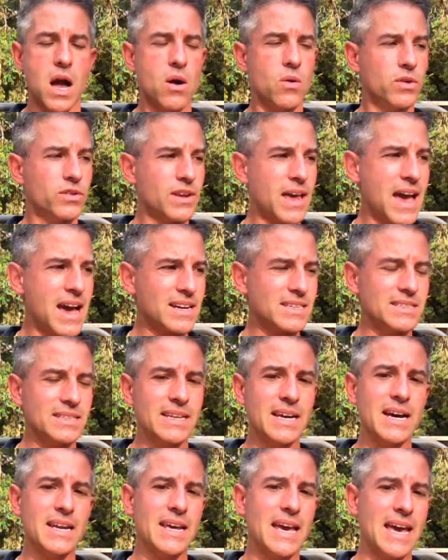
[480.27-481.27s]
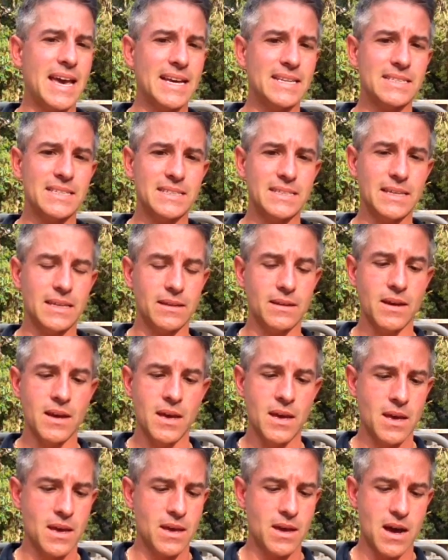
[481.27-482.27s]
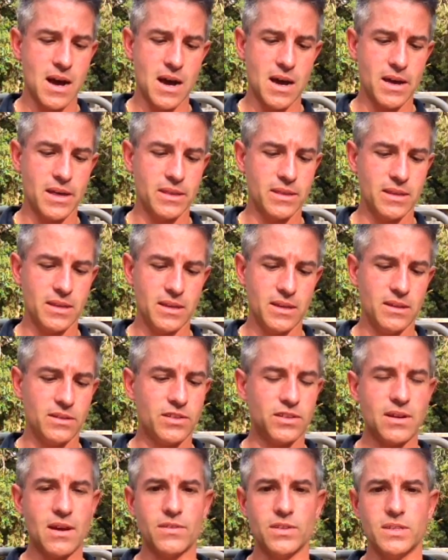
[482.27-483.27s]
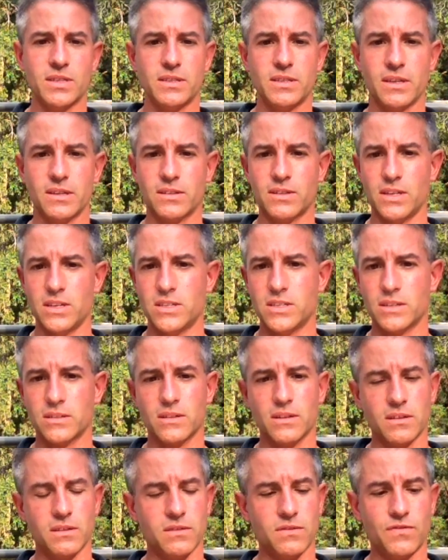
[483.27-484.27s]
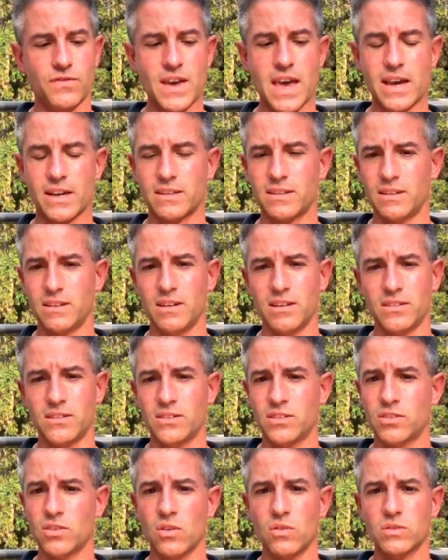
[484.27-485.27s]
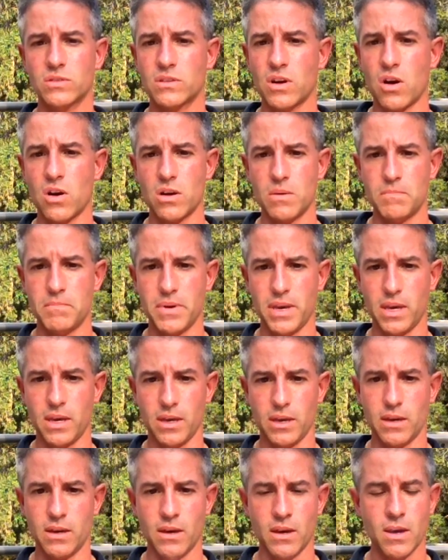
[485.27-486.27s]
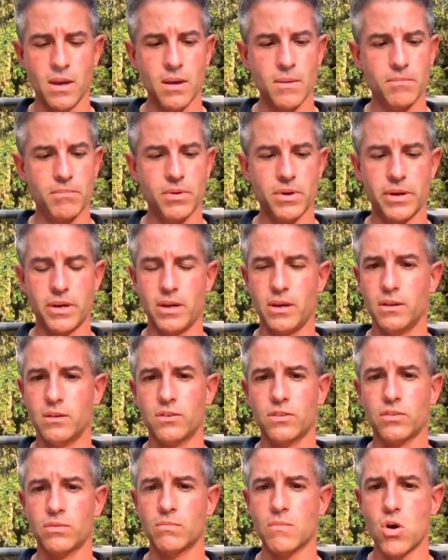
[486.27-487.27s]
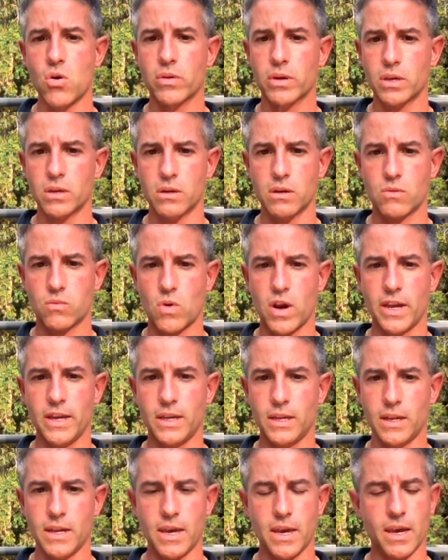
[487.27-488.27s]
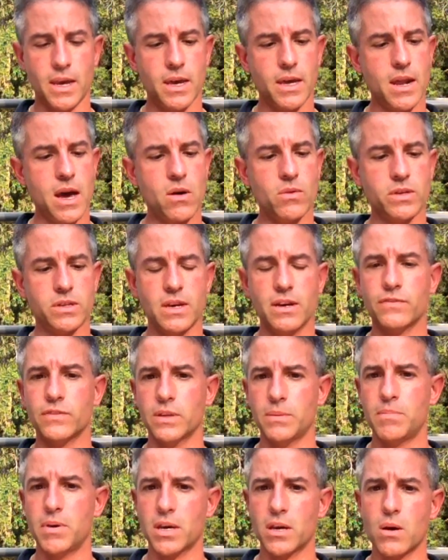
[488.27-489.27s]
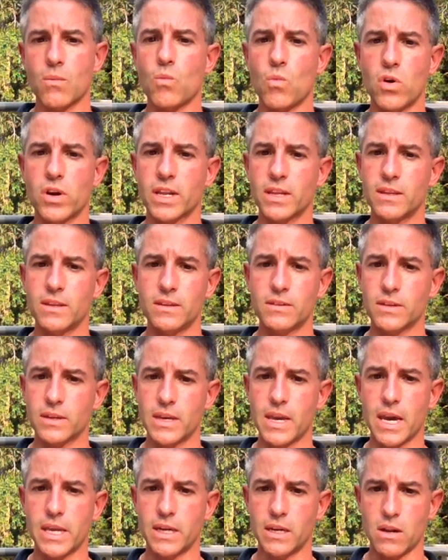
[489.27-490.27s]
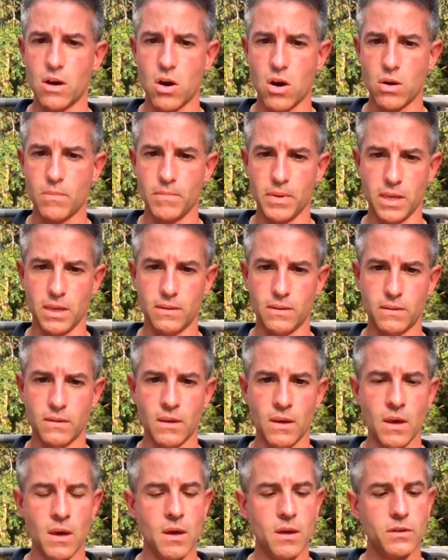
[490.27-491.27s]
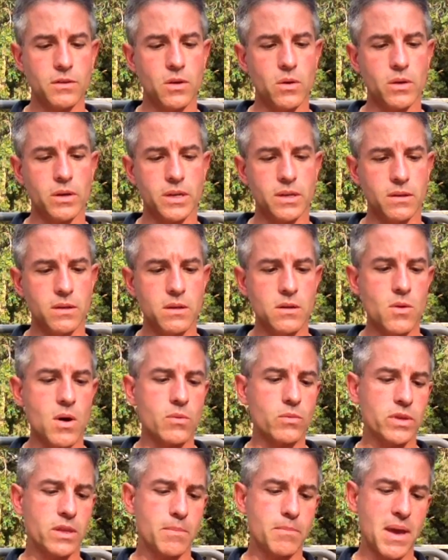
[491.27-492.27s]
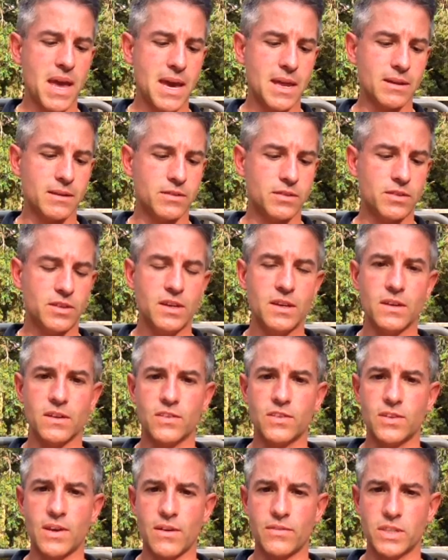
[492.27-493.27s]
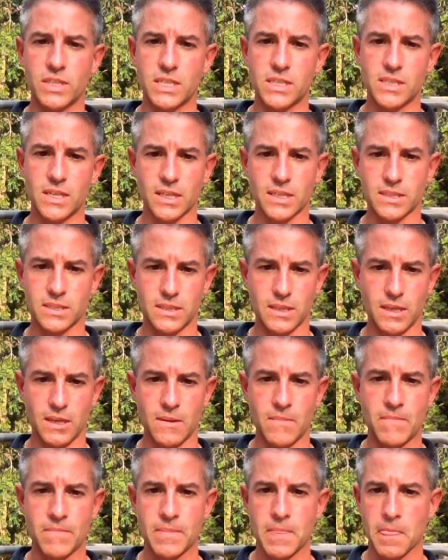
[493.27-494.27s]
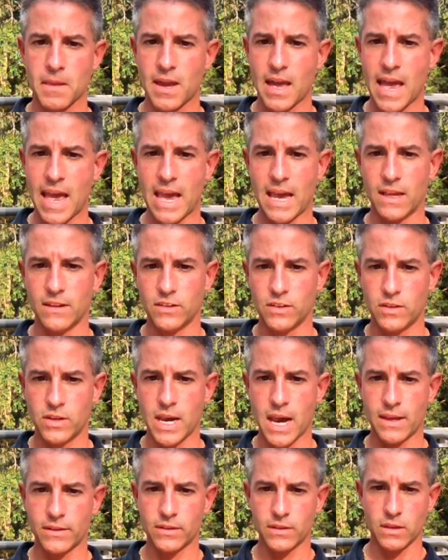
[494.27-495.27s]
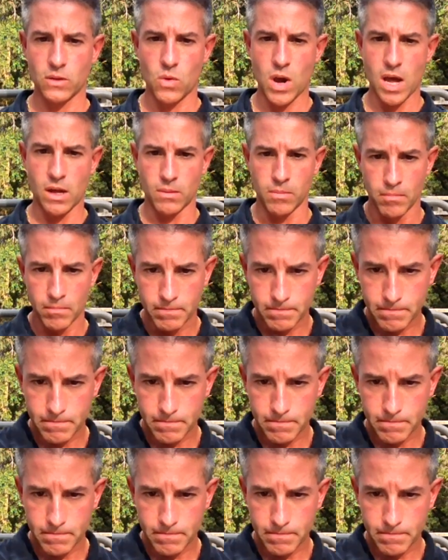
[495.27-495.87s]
I was actually kind of hesitant on the 760 just because of the fact that it's so darn big. But it's smoking great, and I would definitely pick up one of these again in a heartbeat. So I'll continue on with the Panacea 760 and see you guys in a little while.